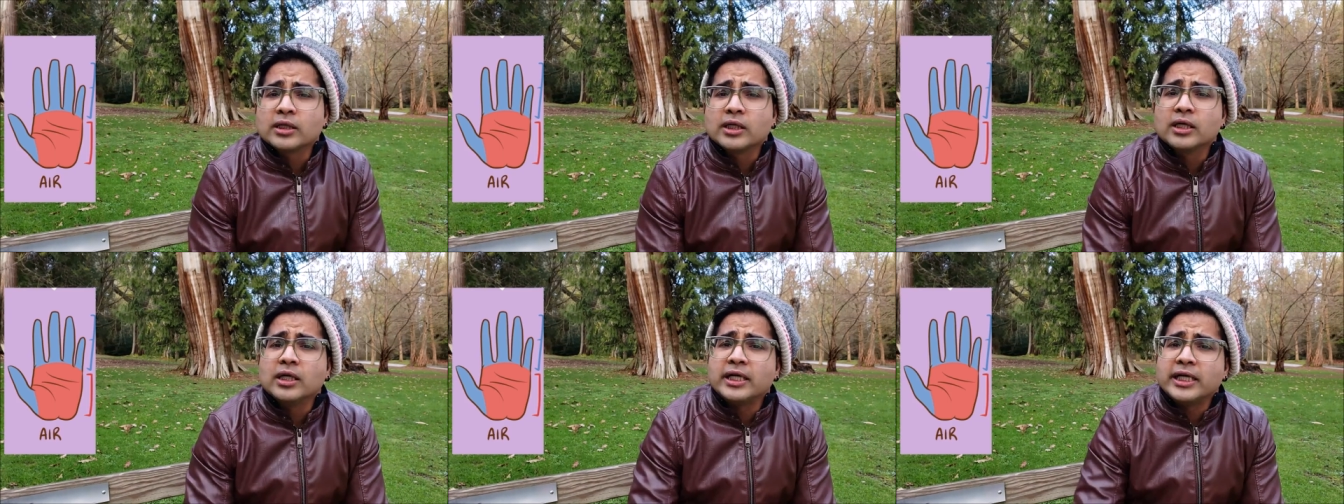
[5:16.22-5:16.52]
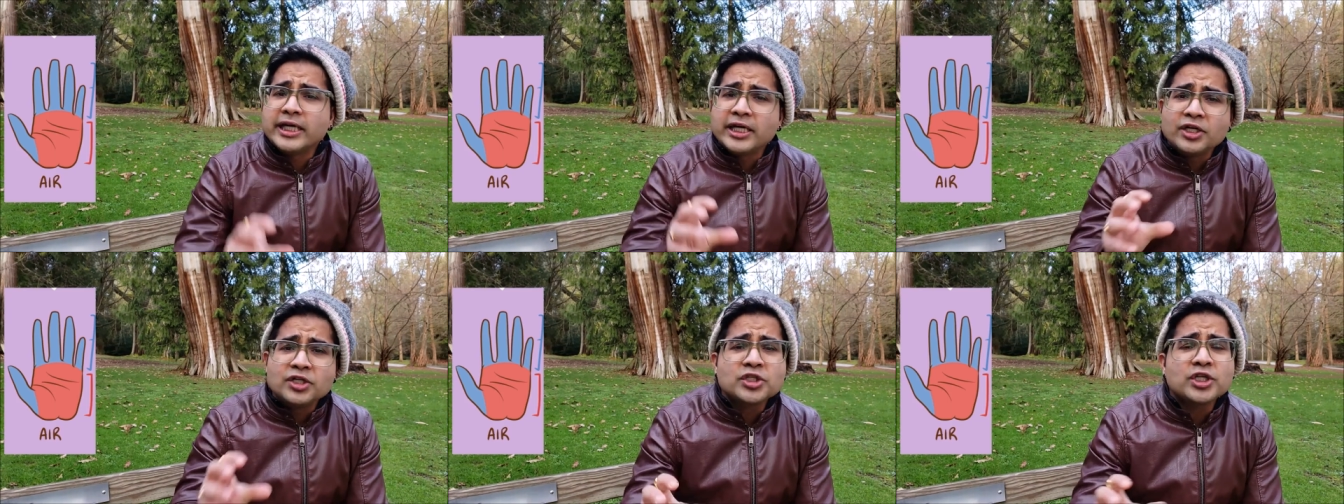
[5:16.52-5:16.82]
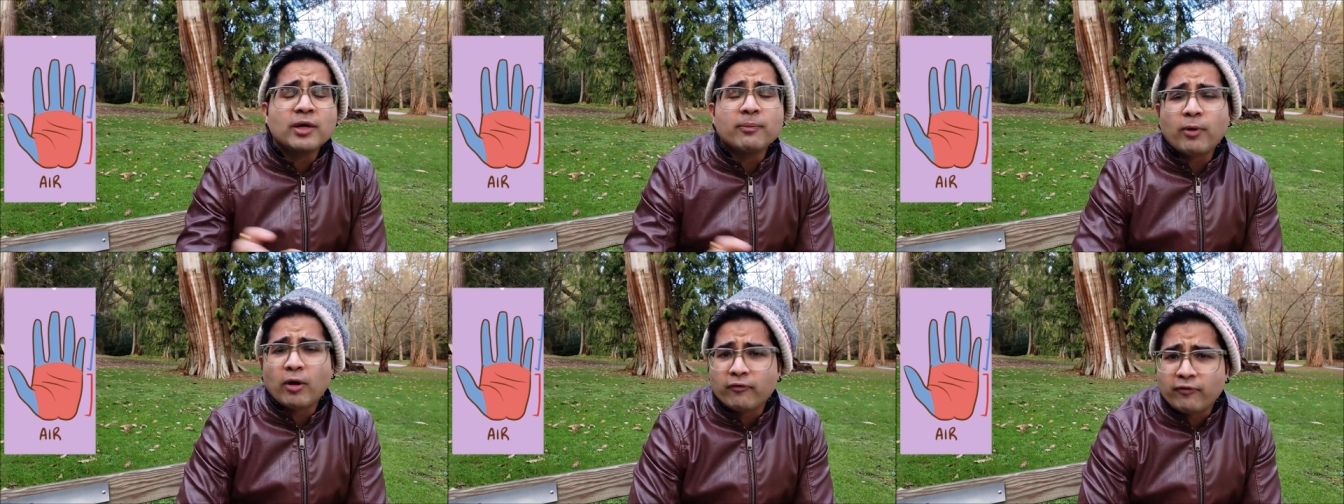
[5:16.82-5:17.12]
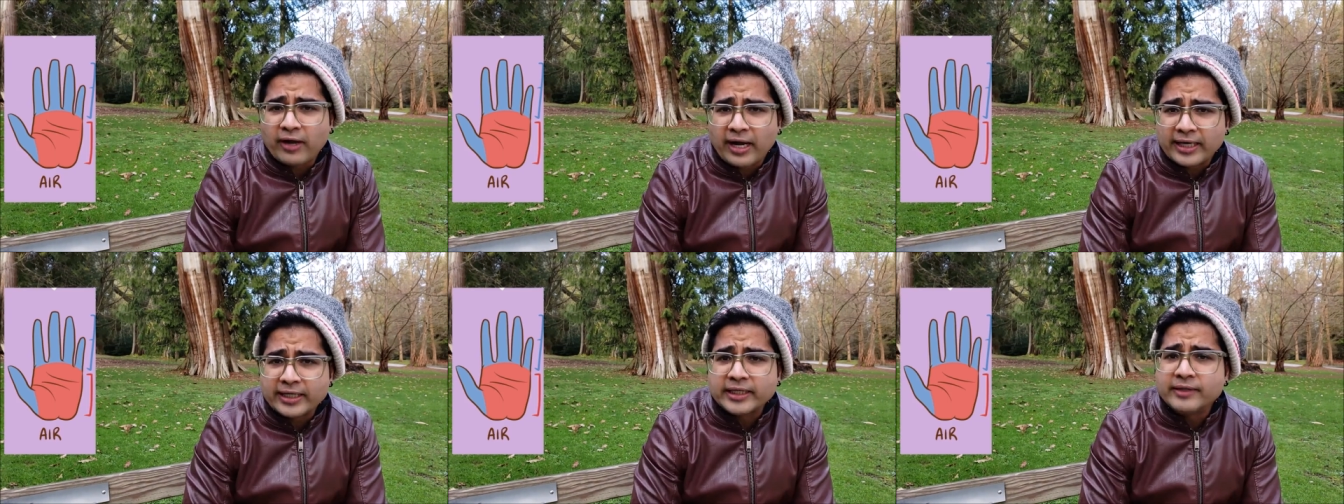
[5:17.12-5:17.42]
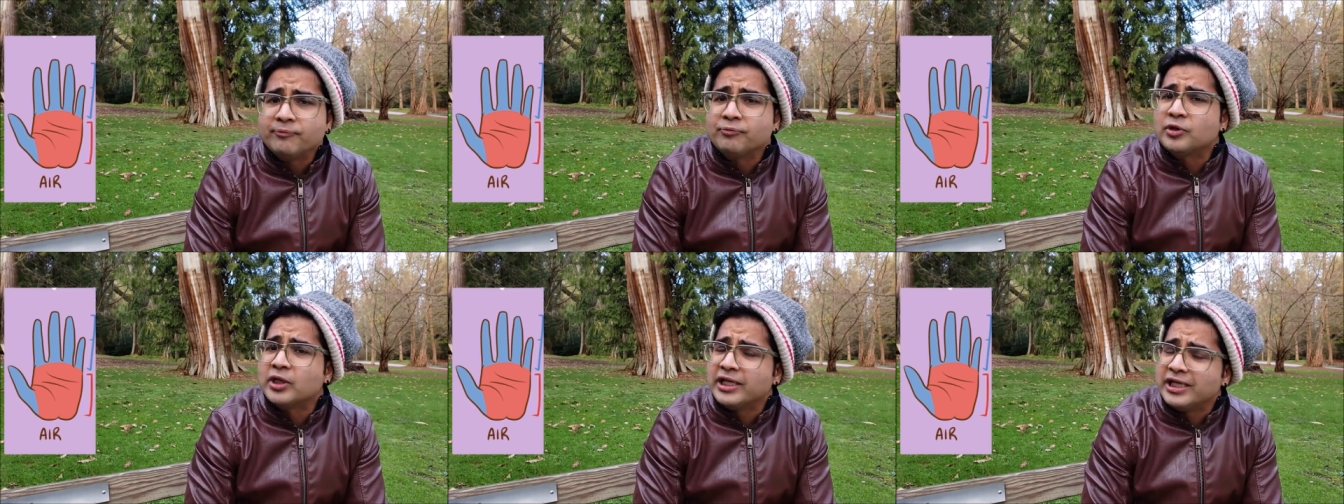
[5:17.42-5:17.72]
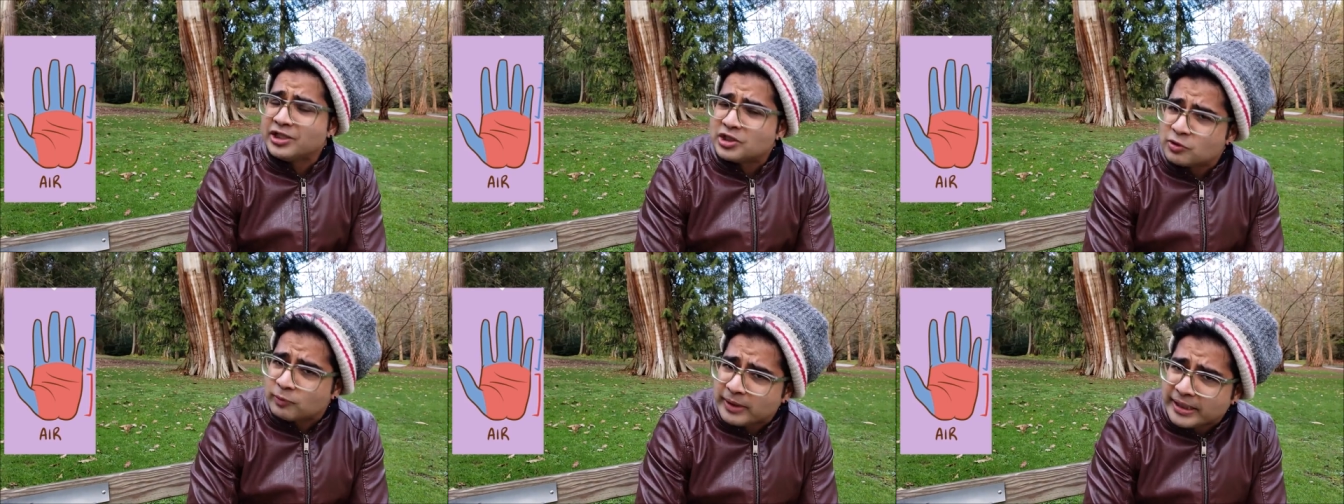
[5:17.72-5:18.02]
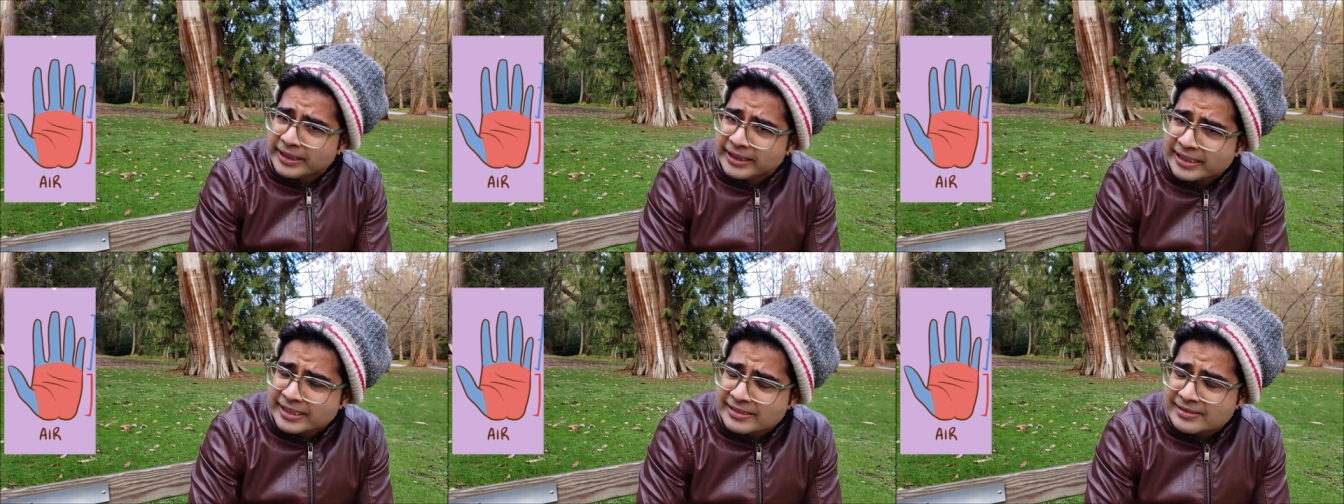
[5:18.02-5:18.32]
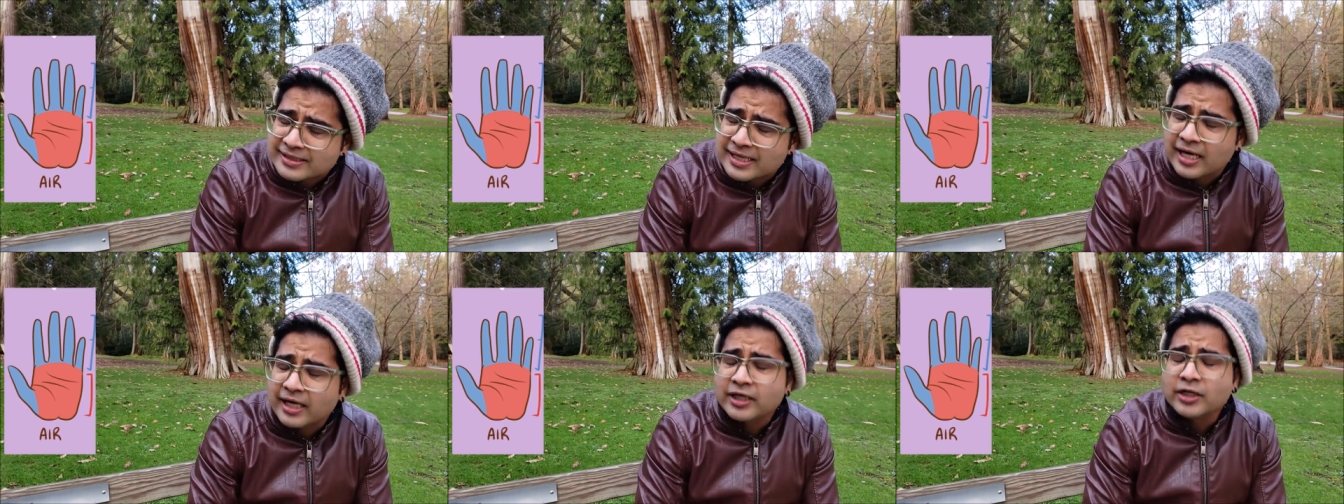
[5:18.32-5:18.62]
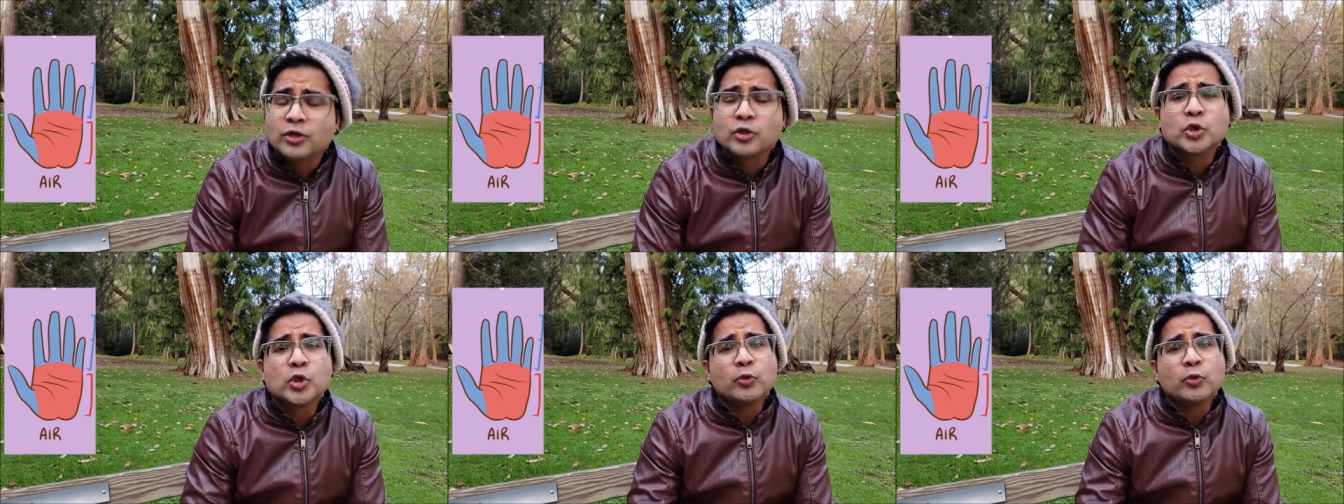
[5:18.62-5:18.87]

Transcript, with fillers: the air shape of hand, the eligibility is that